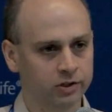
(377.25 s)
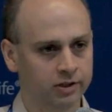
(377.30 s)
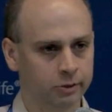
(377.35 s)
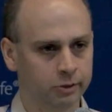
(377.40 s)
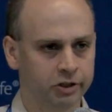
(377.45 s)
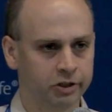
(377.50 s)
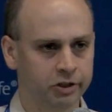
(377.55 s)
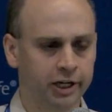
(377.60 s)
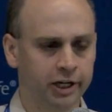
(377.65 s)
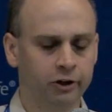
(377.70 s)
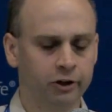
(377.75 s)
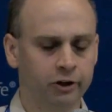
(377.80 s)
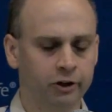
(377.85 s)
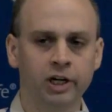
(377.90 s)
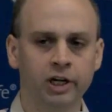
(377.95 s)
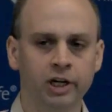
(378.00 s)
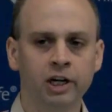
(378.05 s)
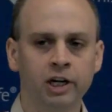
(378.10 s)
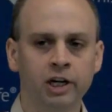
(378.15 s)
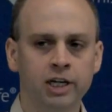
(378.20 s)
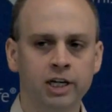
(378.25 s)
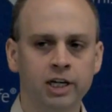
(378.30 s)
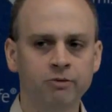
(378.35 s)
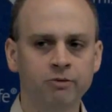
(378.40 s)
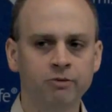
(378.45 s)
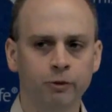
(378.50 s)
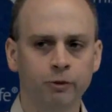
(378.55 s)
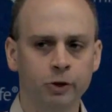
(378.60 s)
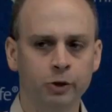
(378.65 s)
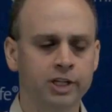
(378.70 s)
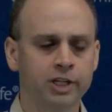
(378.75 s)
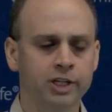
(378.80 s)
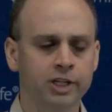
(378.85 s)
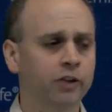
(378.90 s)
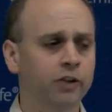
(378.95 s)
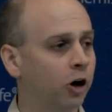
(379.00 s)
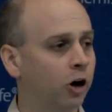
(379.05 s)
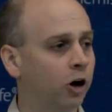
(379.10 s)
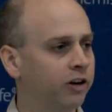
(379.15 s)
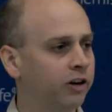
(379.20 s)
That's a particular type of immune cell
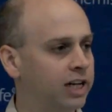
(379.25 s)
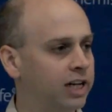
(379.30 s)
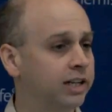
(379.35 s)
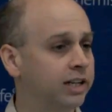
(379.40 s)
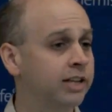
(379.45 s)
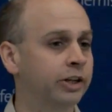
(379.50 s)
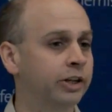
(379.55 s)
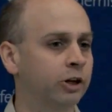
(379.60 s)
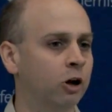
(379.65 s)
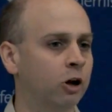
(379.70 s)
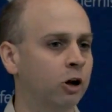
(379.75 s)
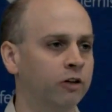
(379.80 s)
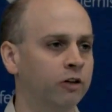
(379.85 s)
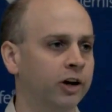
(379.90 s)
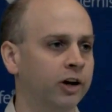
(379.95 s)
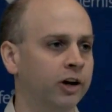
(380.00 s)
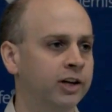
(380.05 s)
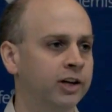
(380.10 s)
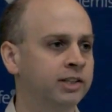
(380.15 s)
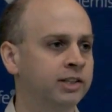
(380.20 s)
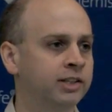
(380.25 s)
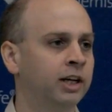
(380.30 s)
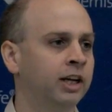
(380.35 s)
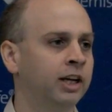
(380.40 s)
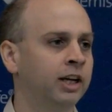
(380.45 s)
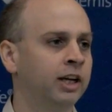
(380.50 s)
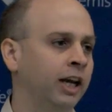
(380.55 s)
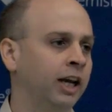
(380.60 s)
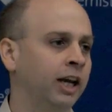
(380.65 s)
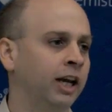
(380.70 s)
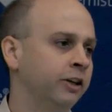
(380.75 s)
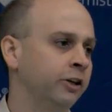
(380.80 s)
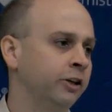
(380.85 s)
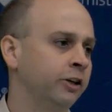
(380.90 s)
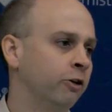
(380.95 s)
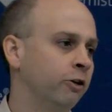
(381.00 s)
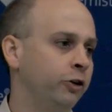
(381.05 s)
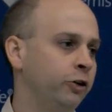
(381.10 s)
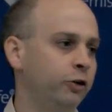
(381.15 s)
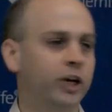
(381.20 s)
that already exists in all of us. And you
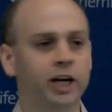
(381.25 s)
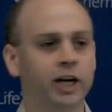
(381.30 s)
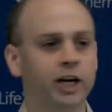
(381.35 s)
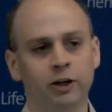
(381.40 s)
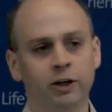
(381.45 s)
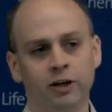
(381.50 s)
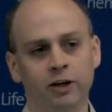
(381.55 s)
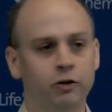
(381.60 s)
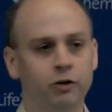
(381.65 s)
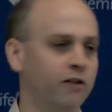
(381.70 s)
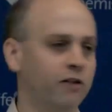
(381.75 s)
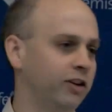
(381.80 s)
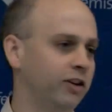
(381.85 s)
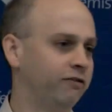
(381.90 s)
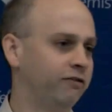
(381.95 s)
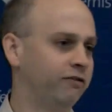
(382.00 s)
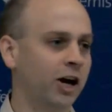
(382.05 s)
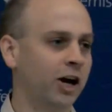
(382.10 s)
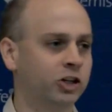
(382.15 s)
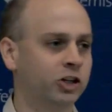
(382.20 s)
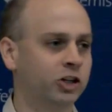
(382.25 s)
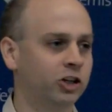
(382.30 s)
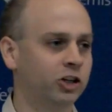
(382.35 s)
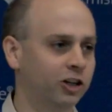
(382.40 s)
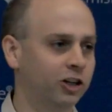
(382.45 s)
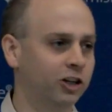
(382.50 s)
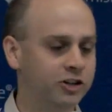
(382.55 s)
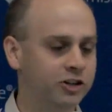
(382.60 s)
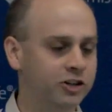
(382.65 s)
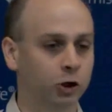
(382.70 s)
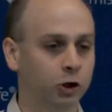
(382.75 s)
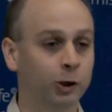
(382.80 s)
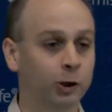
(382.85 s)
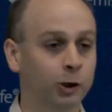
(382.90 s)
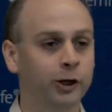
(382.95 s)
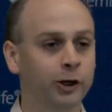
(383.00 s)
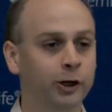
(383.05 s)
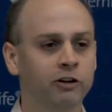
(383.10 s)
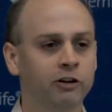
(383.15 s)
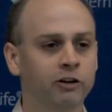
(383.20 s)
know, if you have an infection, and as you're
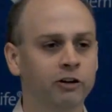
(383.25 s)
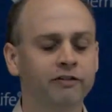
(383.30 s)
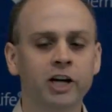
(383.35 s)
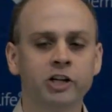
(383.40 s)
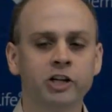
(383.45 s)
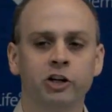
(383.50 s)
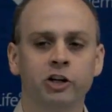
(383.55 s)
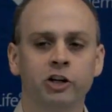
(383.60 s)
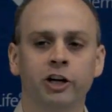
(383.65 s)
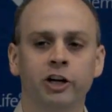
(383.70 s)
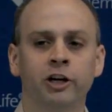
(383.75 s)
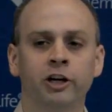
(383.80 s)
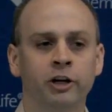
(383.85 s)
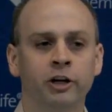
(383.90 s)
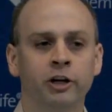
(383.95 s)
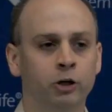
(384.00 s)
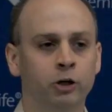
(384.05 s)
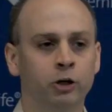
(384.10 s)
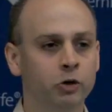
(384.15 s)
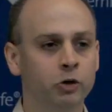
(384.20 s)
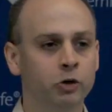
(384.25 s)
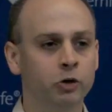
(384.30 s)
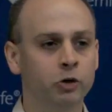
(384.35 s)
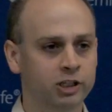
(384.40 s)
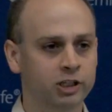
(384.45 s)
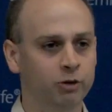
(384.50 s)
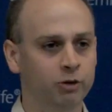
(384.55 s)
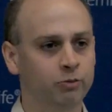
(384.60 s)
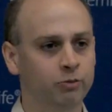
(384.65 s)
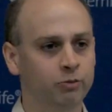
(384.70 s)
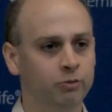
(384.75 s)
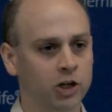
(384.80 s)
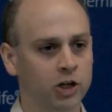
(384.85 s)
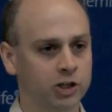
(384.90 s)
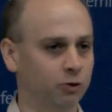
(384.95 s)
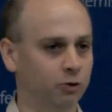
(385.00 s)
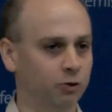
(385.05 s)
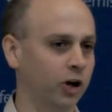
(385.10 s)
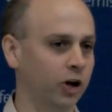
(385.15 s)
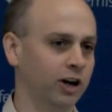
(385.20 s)
clearing your infection, your immune system
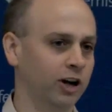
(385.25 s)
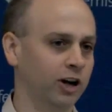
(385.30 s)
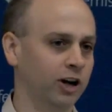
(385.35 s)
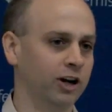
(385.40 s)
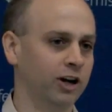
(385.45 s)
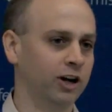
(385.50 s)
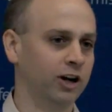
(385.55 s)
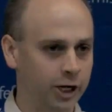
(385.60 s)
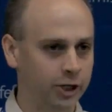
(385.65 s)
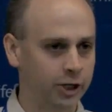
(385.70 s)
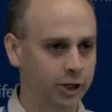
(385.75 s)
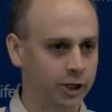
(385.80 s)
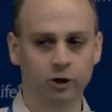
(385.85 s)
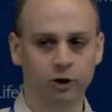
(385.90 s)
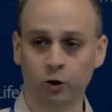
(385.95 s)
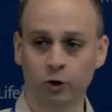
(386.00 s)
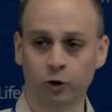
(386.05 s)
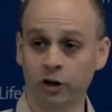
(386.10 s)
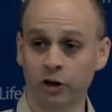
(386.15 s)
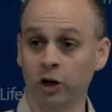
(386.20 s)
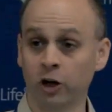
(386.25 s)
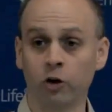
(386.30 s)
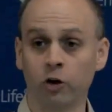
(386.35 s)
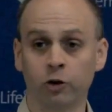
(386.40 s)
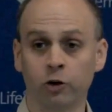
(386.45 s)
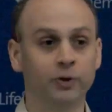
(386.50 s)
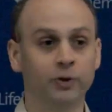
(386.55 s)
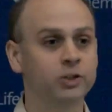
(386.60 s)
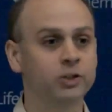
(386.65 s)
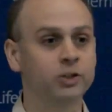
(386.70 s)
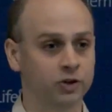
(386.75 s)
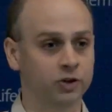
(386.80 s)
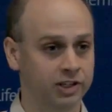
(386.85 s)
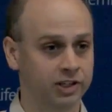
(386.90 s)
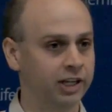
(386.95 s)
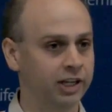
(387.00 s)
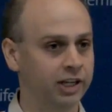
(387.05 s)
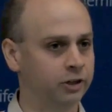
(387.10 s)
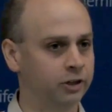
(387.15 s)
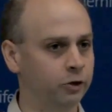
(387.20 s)
doesn't want to continue exerting all the resources
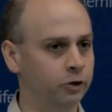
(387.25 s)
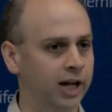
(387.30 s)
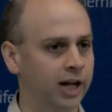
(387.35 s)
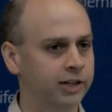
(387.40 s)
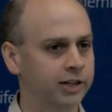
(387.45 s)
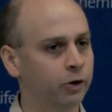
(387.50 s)
it needs to do that.